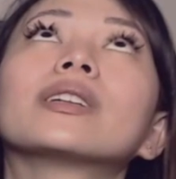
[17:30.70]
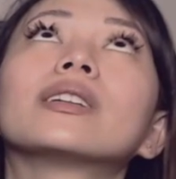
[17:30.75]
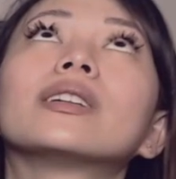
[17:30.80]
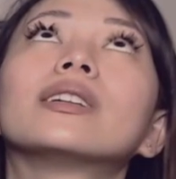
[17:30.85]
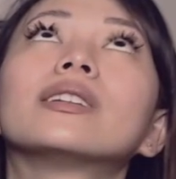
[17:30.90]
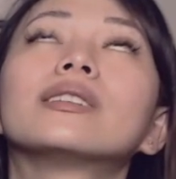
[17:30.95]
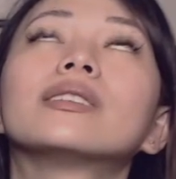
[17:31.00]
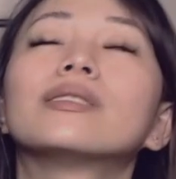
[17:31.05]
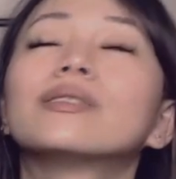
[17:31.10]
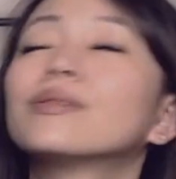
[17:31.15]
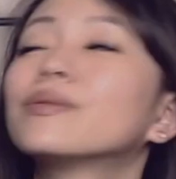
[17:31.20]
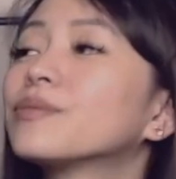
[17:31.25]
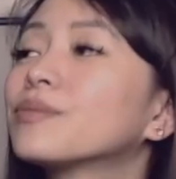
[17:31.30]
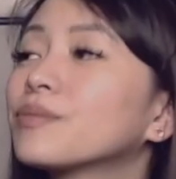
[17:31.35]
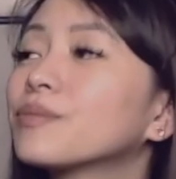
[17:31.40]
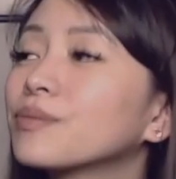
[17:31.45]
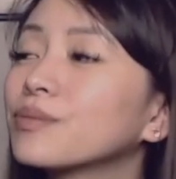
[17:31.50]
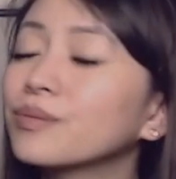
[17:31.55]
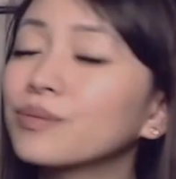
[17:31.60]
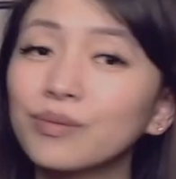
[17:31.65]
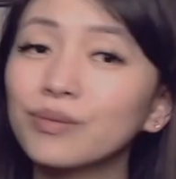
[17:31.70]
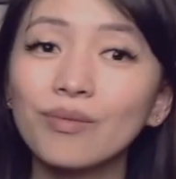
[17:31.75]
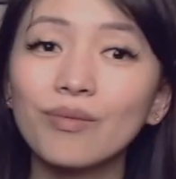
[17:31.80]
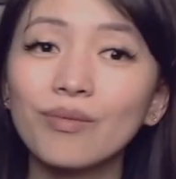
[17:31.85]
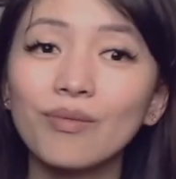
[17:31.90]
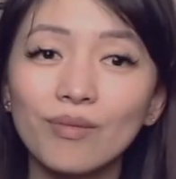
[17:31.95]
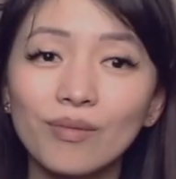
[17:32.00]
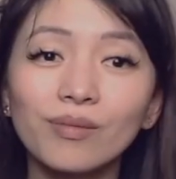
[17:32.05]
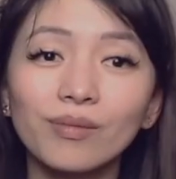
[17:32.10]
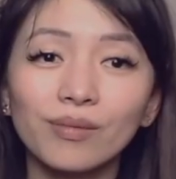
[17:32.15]

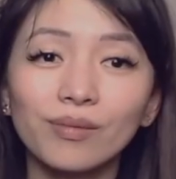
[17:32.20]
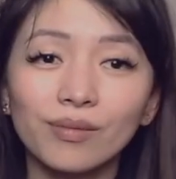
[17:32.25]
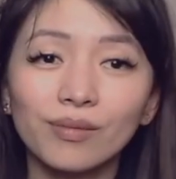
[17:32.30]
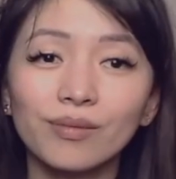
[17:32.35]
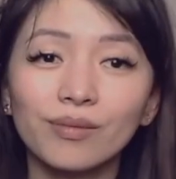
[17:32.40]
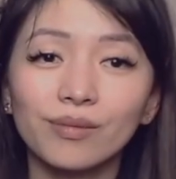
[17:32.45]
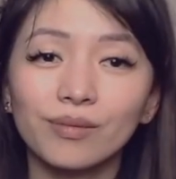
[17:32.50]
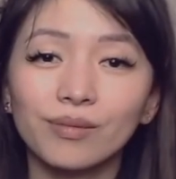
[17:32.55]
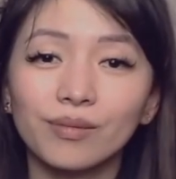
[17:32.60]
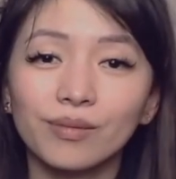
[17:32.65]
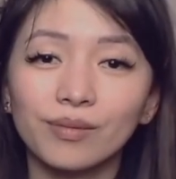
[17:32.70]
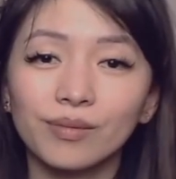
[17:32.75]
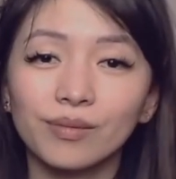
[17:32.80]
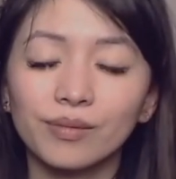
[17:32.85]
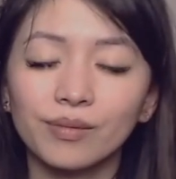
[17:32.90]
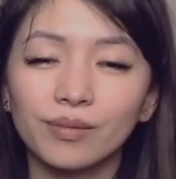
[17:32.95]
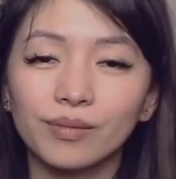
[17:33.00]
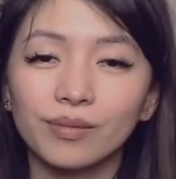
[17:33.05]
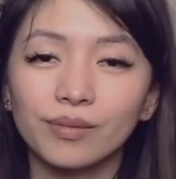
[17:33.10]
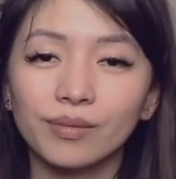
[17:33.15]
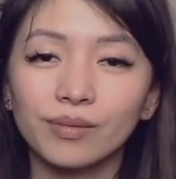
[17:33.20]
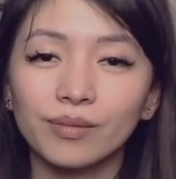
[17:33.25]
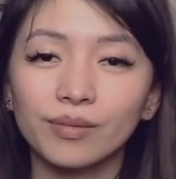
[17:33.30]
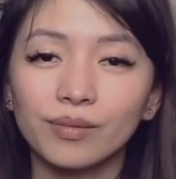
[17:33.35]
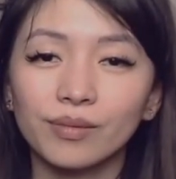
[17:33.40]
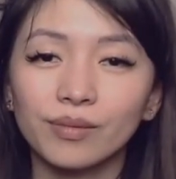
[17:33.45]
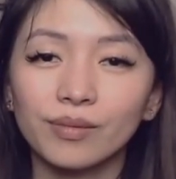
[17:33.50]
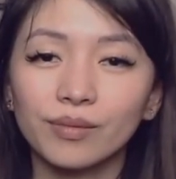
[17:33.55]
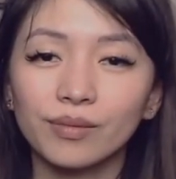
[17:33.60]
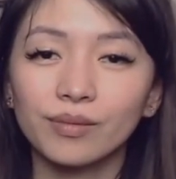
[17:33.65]

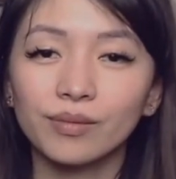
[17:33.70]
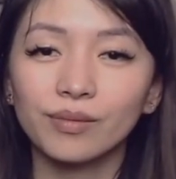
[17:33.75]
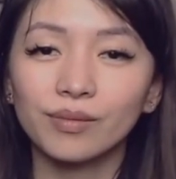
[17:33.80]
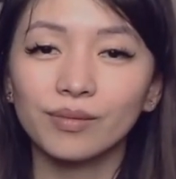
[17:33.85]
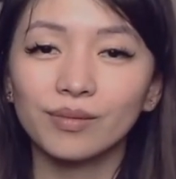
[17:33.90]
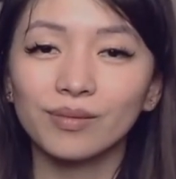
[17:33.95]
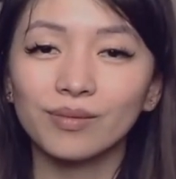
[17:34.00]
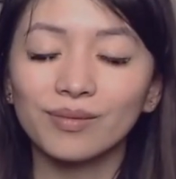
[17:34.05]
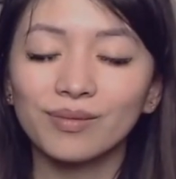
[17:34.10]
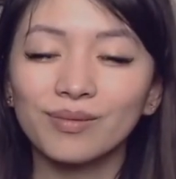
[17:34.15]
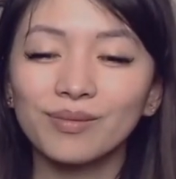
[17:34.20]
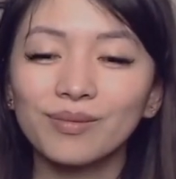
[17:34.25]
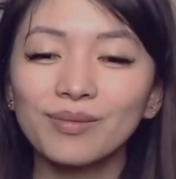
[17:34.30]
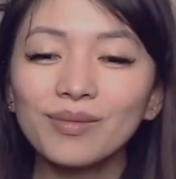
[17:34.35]
The person shown says nothing.